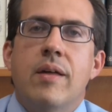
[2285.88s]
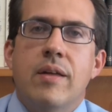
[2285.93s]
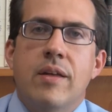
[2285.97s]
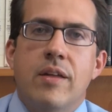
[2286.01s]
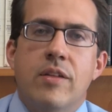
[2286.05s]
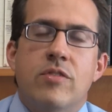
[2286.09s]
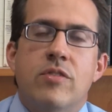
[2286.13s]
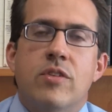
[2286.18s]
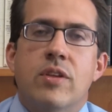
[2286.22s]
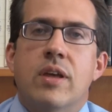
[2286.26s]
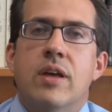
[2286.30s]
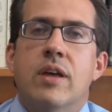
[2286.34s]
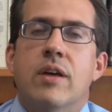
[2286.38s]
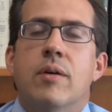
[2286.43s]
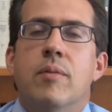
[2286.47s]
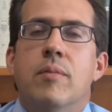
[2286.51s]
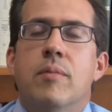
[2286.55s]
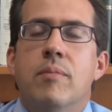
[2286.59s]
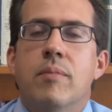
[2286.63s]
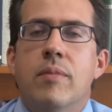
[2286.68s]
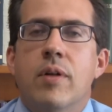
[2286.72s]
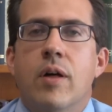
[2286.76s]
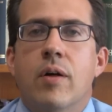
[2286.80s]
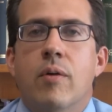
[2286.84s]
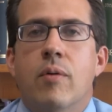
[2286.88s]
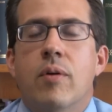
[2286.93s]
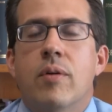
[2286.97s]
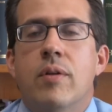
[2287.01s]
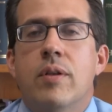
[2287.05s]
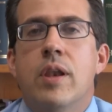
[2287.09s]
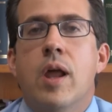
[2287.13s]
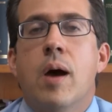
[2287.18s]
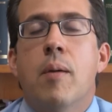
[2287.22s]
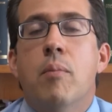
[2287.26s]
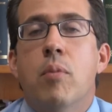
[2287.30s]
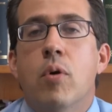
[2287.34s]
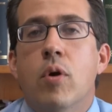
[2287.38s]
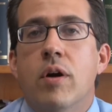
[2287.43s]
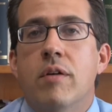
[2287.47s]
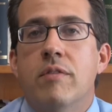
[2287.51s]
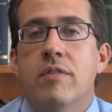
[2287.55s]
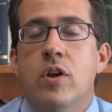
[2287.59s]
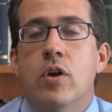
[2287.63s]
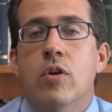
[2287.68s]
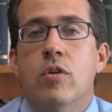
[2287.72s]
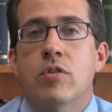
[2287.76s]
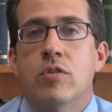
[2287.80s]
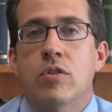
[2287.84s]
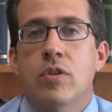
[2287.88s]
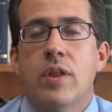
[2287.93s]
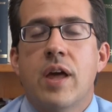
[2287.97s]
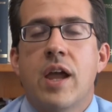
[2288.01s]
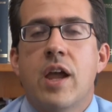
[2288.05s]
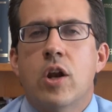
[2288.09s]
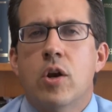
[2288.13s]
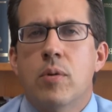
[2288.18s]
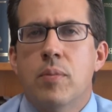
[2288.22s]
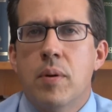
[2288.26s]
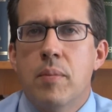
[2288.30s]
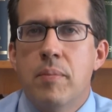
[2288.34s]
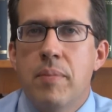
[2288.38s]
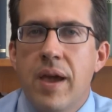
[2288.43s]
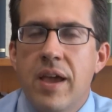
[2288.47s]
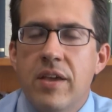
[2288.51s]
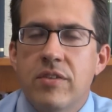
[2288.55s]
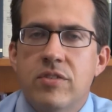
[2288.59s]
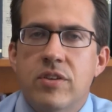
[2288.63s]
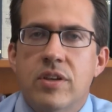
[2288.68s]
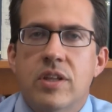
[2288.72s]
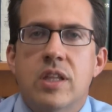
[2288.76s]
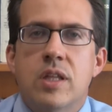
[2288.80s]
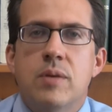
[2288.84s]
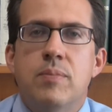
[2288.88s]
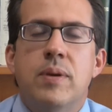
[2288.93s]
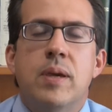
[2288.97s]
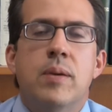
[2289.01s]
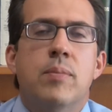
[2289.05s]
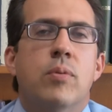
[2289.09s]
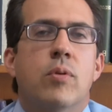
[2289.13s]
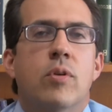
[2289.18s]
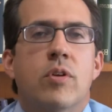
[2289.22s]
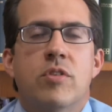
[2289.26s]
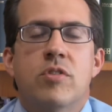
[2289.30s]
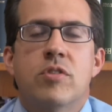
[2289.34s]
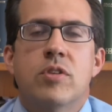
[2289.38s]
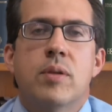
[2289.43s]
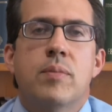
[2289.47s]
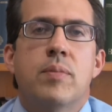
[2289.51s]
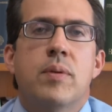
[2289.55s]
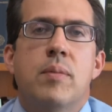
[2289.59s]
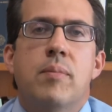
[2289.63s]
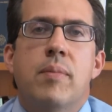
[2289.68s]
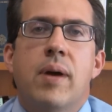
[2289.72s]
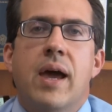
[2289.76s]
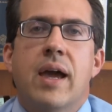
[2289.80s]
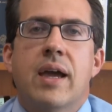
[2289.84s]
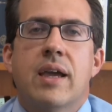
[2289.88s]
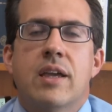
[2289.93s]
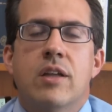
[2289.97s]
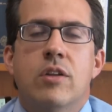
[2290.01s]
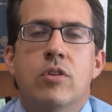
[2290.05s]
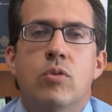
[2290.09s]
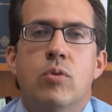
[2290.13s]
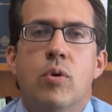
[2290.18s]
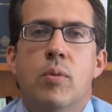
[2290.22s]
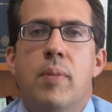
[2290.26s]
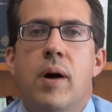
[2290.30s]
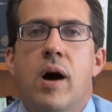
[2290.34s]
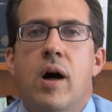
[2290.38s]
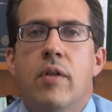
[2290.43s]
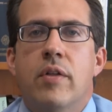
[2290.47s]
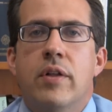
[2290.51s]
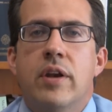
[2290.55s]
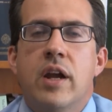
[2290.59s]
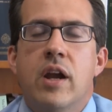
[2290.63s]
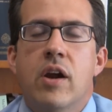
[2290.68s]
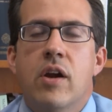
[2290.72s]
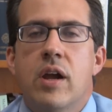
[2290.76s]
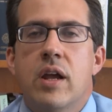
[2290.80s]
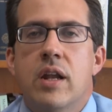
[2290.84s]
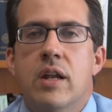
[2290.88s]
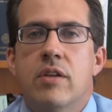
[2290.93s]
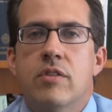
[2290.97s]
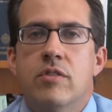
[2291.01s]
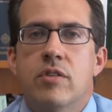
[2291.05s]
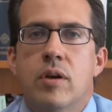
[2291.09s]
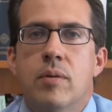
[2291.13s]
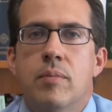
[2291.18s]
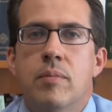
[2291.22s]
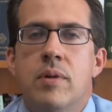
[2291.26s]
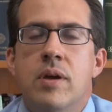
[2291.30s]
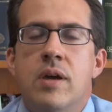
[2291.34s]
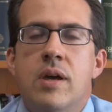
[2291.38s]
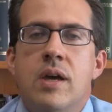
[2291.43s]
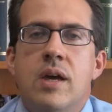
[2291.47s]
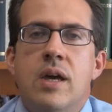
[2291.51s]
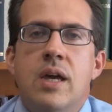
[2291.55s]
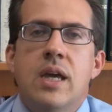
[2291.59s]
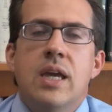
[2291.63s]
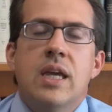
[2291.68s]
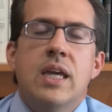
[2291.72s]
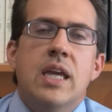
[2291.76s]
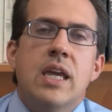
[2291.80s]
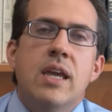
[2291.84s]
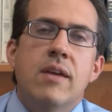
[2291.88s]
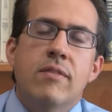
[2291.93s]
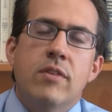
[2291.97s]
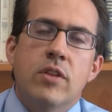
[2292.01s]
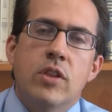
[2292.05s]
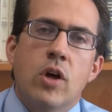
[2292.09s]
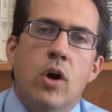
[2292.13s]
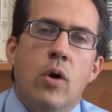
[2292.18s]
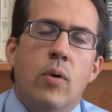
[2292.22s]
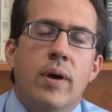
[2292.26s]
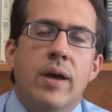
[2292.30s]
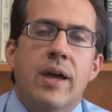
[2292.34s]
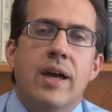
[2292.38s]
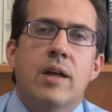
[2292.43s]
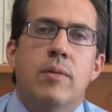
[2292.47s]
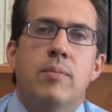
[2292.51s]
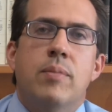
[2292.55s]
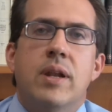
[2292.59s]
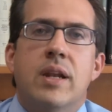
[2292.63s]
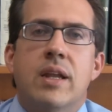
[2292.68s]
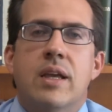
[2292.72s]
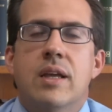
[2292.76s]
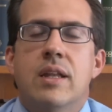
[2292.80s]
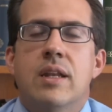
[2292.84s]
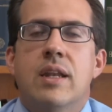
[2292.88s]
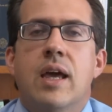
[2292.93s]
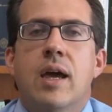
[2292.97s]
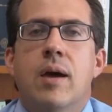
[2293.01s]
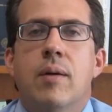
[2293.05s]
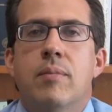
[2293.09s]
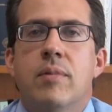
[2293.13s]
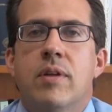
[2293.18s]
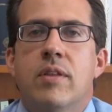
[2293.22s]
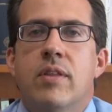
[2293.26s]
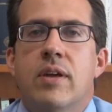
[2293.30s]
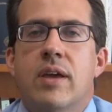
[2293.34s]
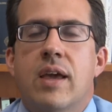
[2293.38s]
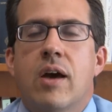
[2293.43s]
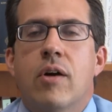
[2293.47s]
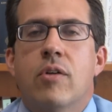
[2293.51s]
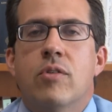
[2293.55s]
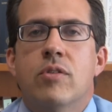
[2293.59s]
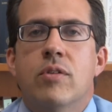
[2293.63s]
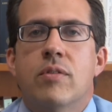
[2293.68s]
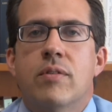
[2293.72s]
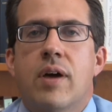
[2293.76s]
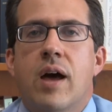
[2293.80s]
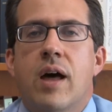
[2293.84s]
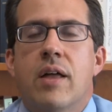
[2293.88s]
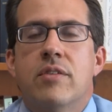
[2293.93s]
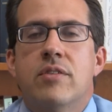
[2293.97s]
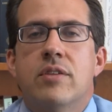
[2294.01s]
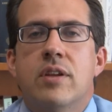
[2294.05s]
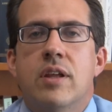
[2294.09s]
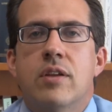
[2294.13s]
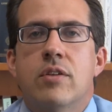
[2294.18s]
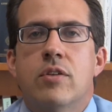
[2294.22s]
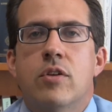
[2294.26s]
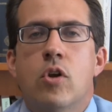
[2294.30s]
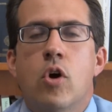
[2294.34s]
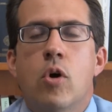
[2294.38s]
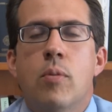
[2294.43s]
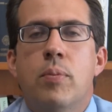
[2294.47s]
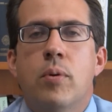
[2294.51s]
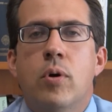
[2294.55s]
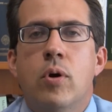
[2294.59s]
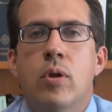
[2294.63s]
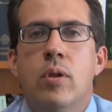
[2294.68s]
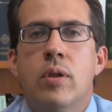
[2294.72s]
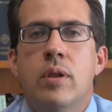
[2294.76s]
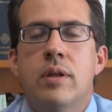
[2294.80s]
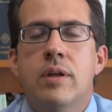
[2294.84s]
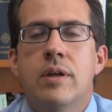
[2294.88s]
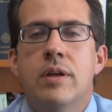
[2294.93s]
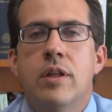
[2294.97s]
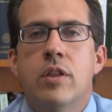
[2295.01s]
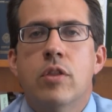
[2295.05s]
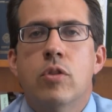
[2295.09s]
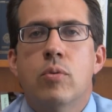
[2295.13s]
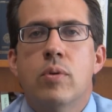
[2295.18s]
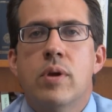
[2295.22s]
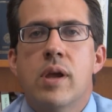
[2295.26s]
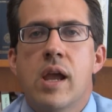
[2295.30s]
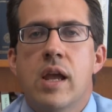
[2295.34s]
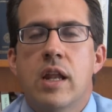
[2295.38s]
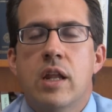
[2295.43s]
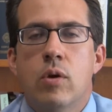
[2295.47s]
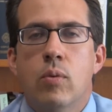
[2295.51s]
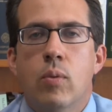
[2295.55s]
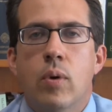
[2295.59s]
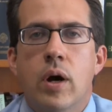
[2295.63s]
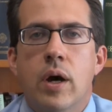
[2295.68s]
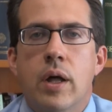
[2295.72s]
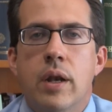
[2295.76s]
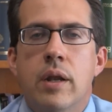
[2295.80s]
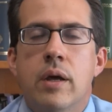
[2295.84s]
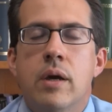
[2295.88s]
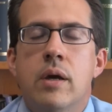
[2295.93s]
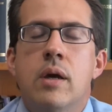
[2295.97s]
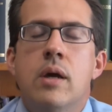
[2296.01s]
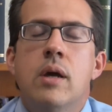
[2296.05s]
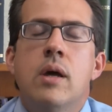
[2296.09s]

it's a, a, number of years later, but basically people are slipping back into Apollinarianism, even though it had been condemned at the Council of Constantinople in 381.